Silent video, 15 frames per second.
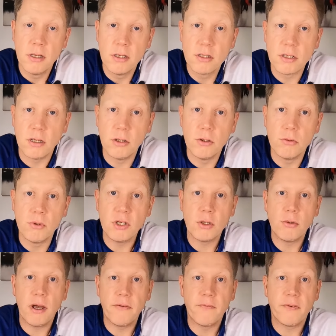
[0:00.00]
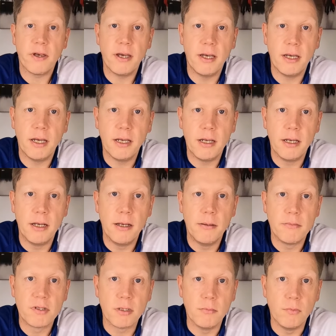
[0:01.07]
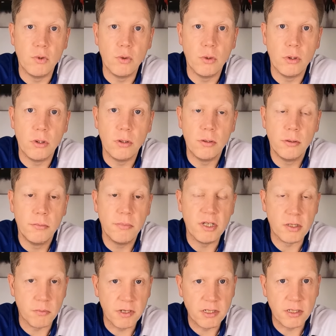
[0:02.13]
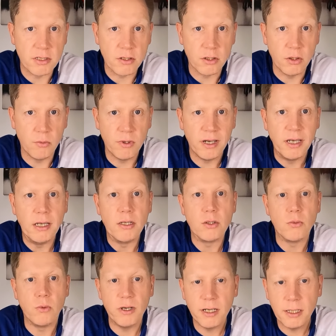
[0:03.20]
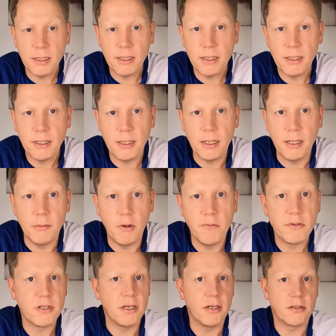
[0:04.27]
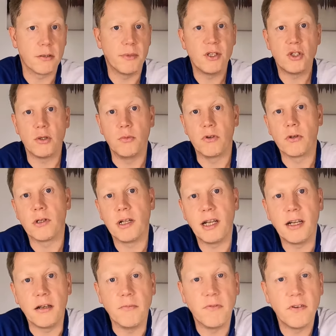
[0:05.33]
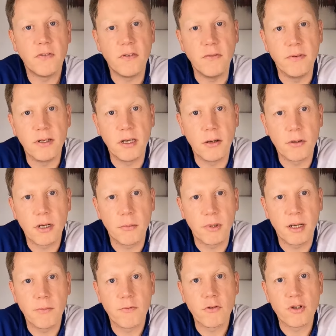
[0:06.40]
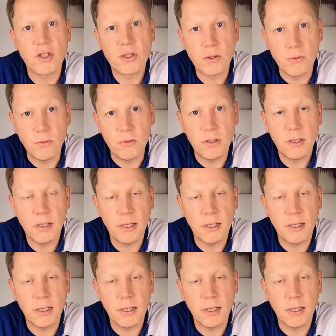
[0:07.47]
So we do have some more bits and pieces on the way as well. Obviously, as I mentioned, we've got that 850 video coming up very soon.